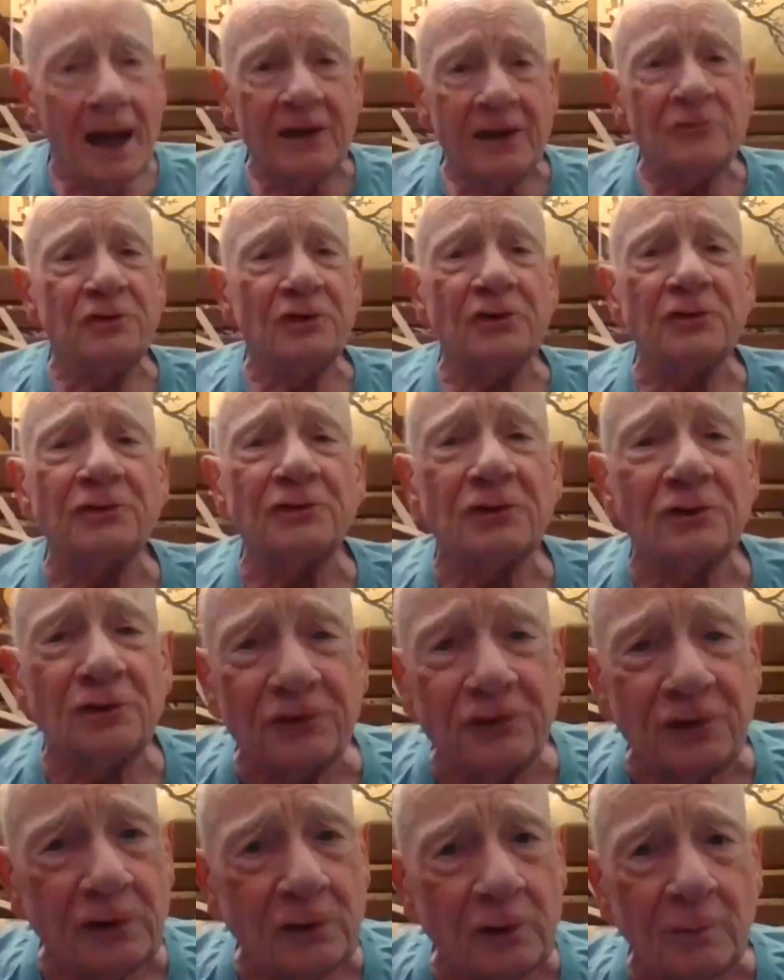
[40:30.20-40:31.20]
I just
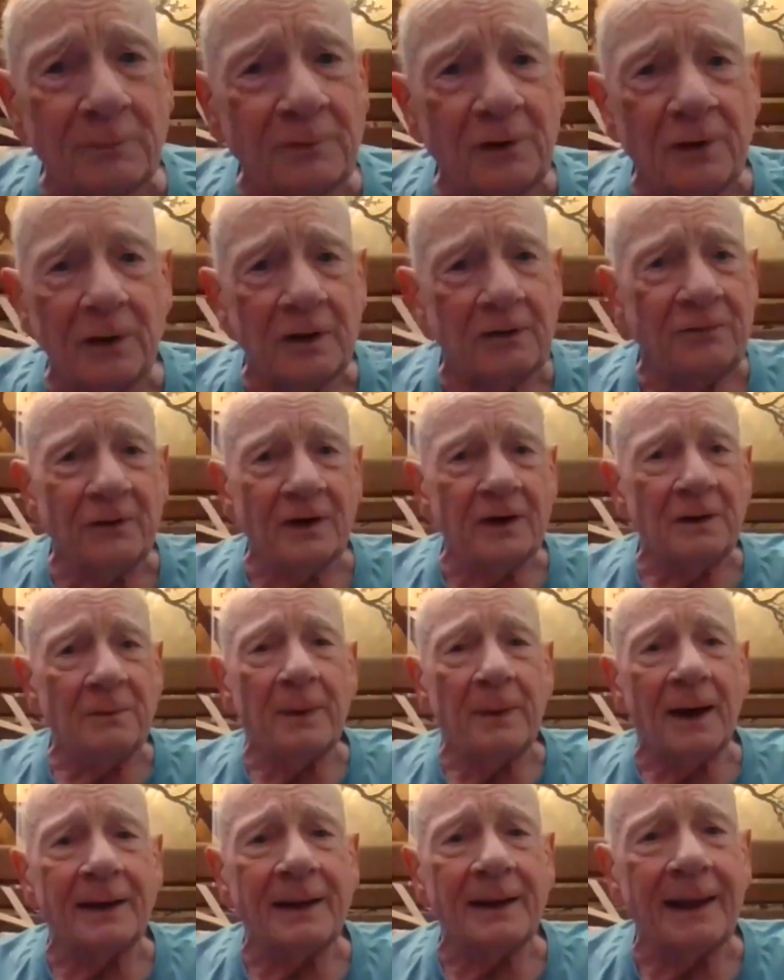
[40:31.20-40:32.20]
assumed that if
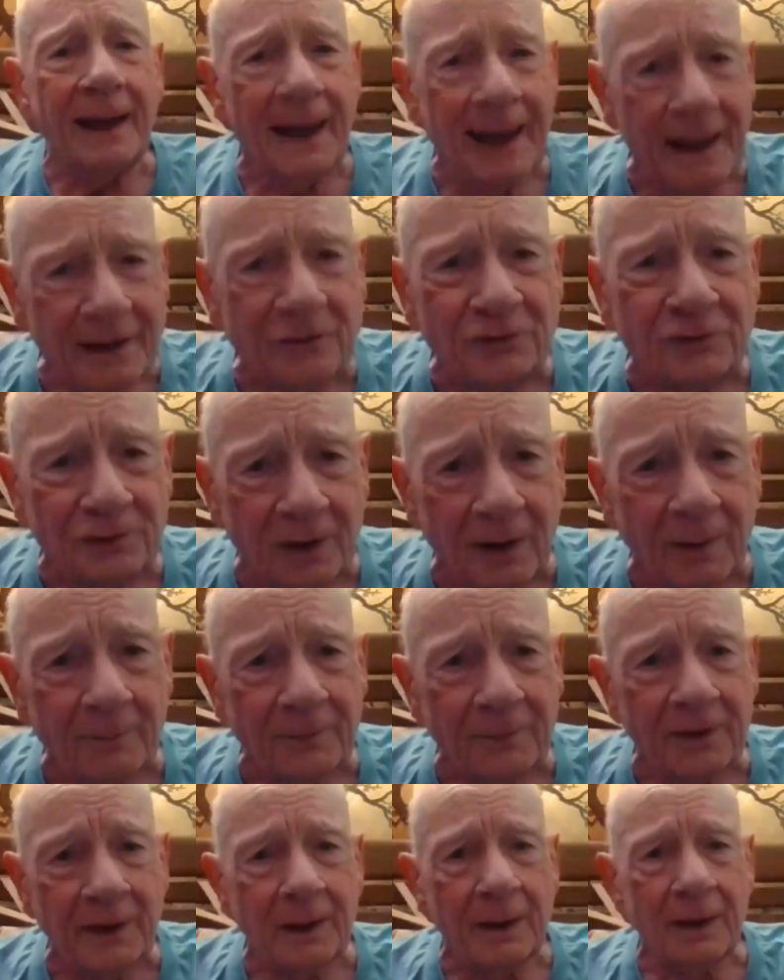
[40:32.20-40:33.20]
anybody had
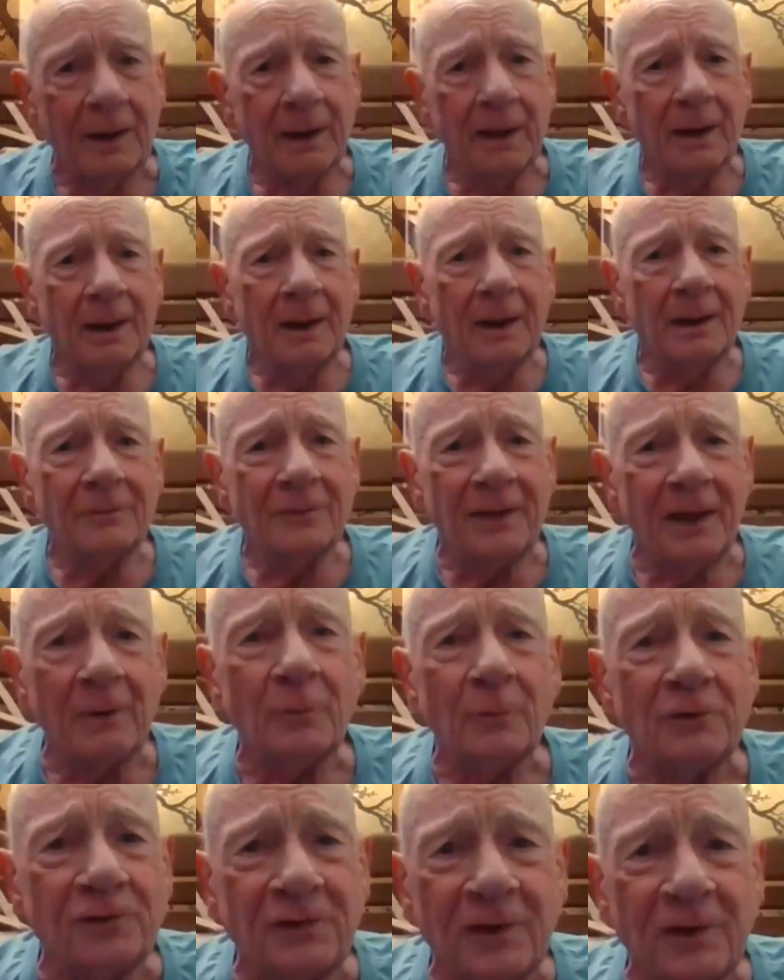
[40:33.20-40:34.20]
something,
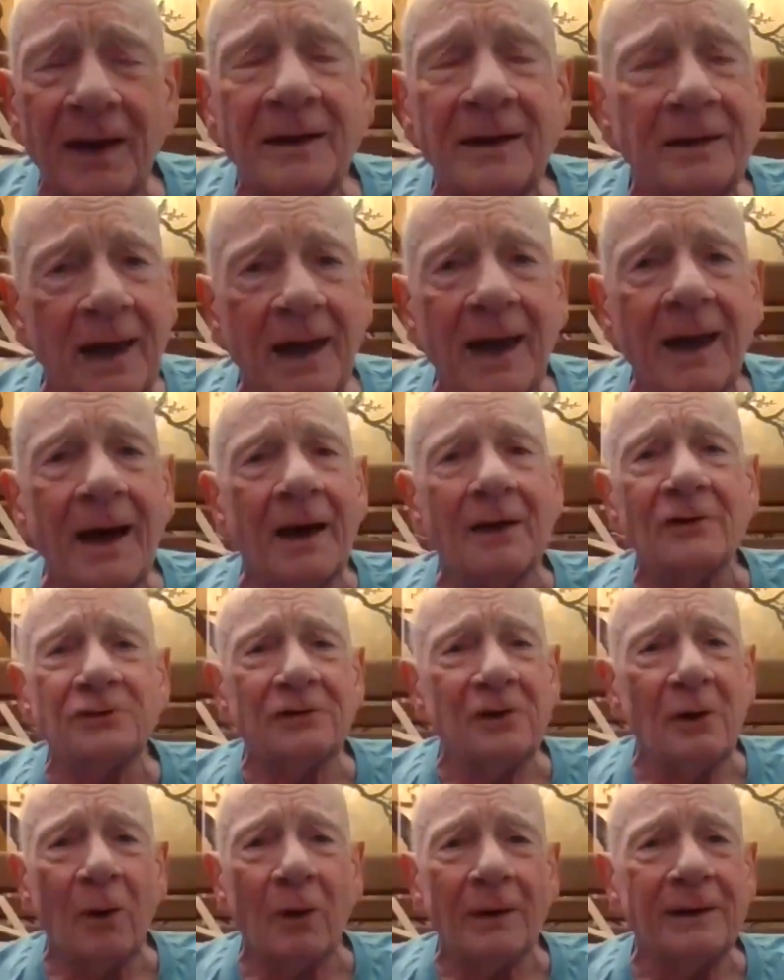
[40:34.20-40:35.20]
they would say, yeah, I
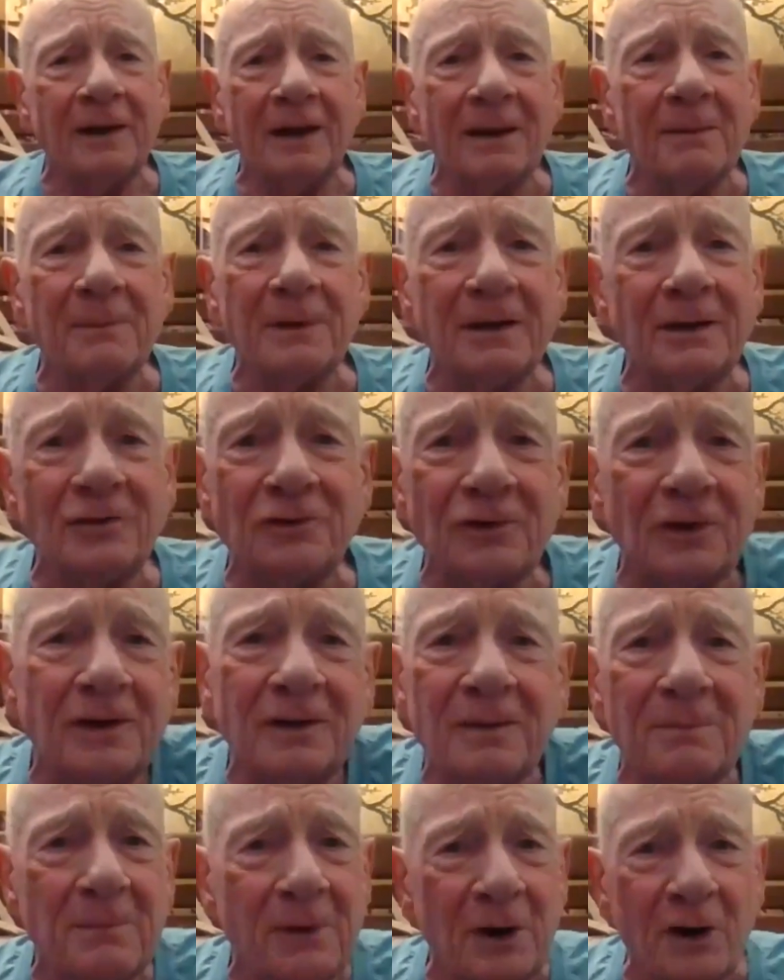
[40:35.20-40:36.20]
saw an image
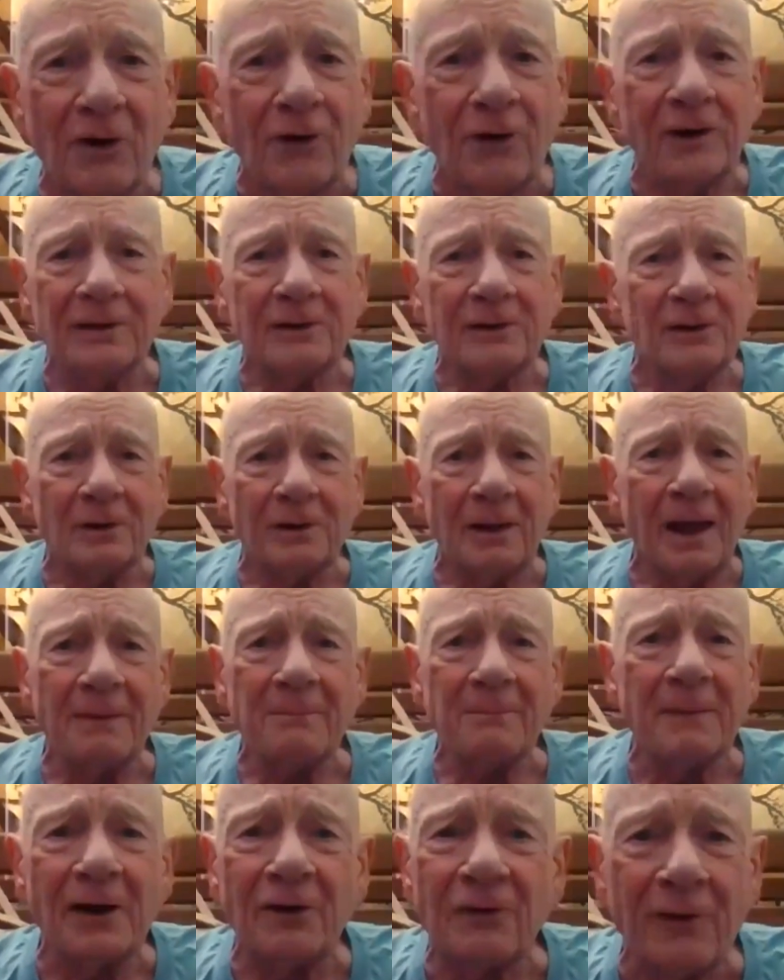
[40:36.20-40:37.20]
in the mirror. It looked
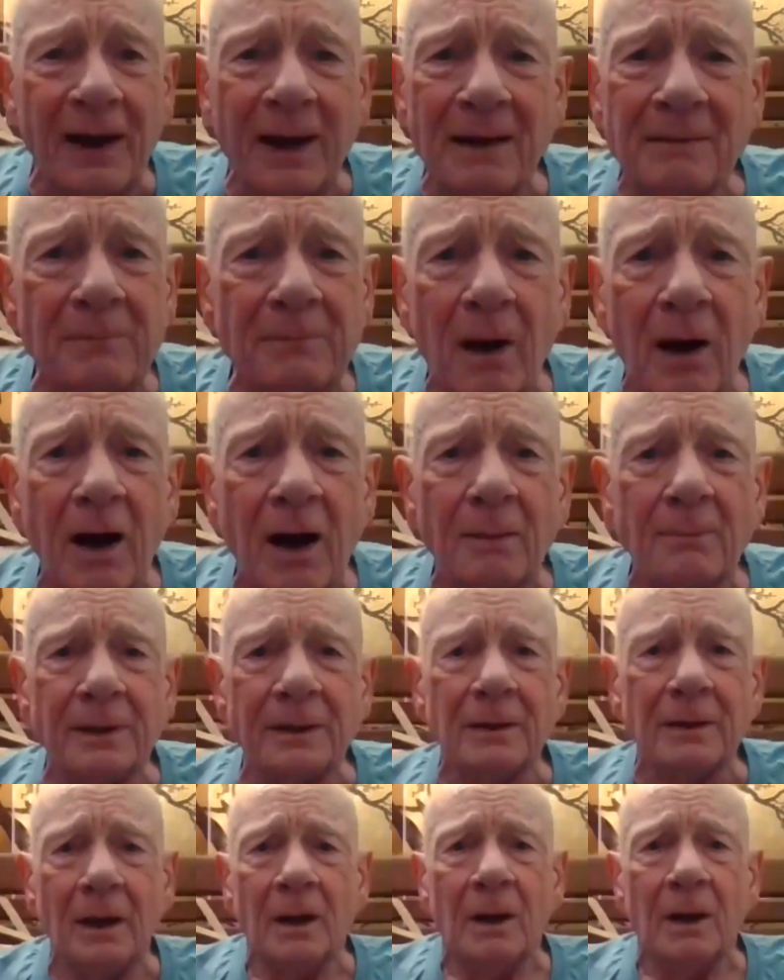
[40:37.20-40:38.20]
like my grandma,
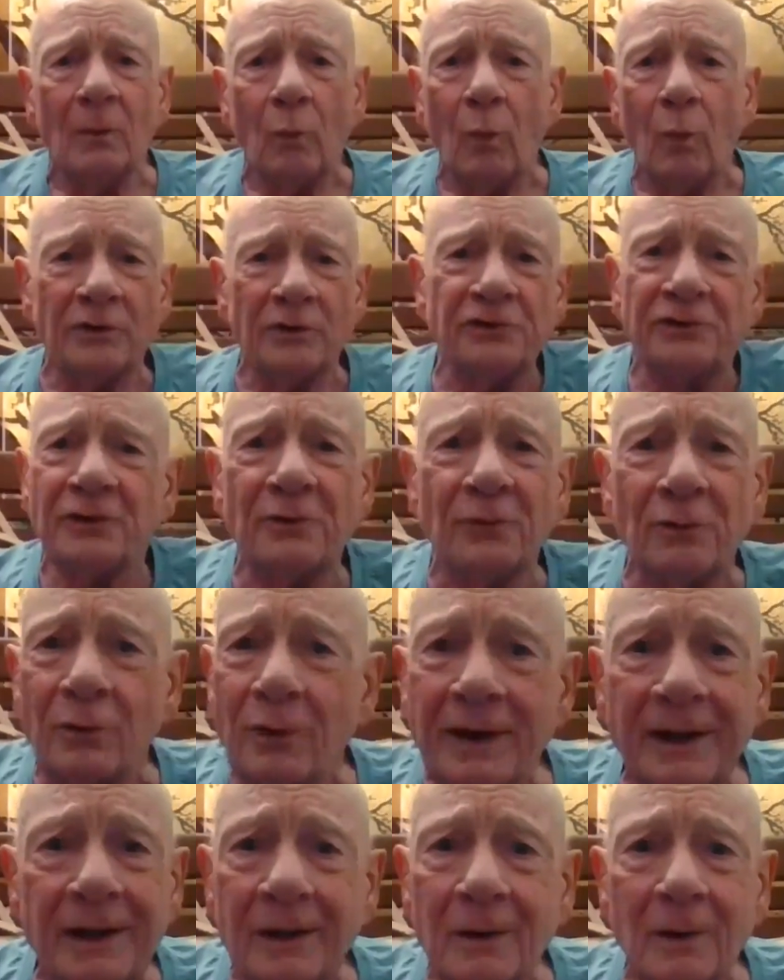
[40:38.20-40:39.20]
but was it
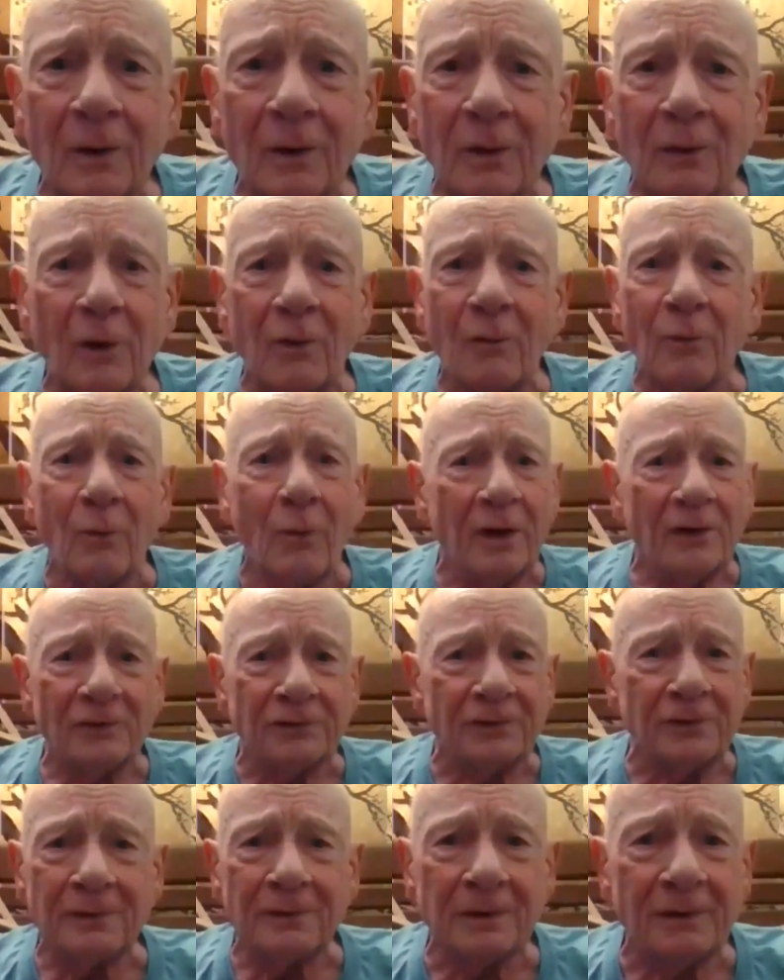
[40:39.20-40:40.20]
real or
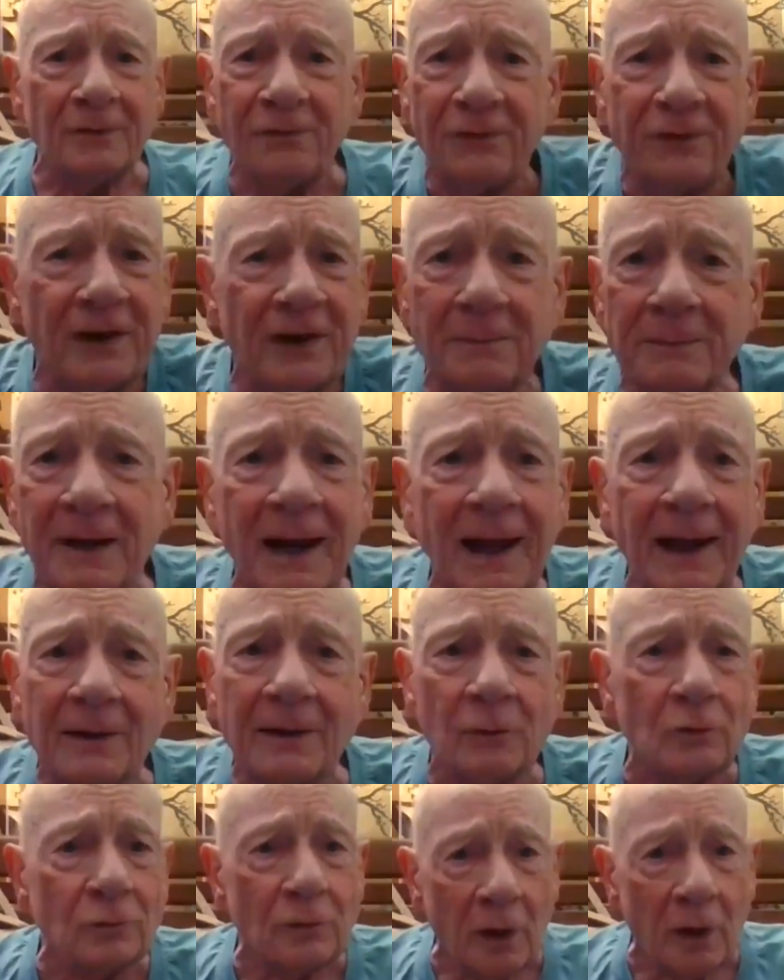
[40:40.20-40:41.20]
was it figment?
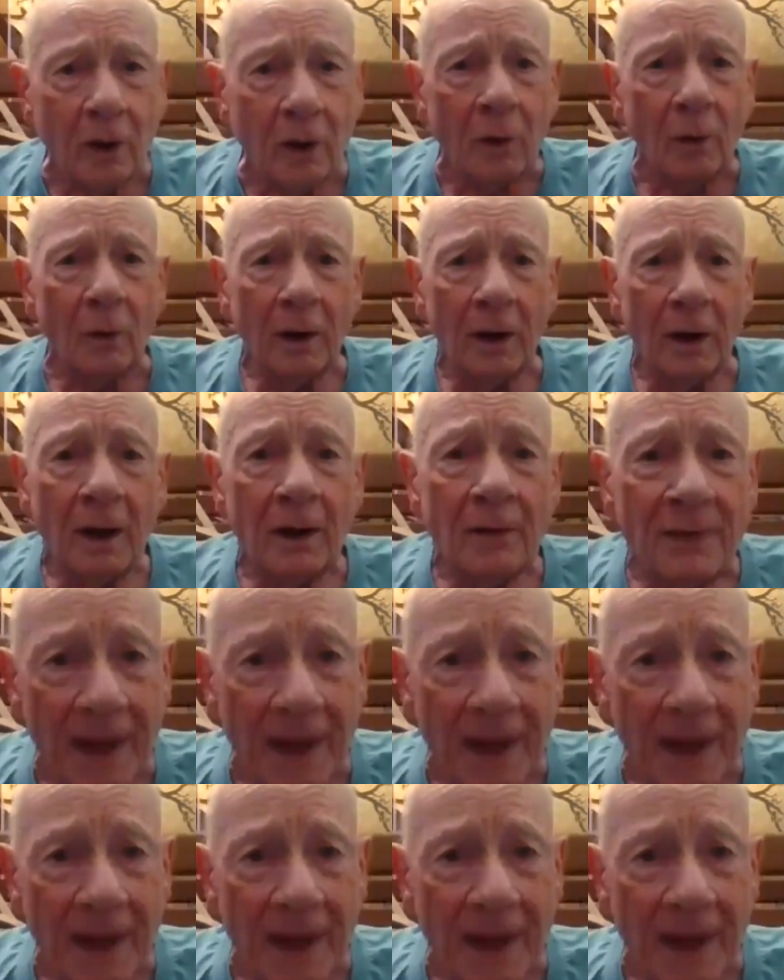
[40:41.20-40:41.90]
I don't know.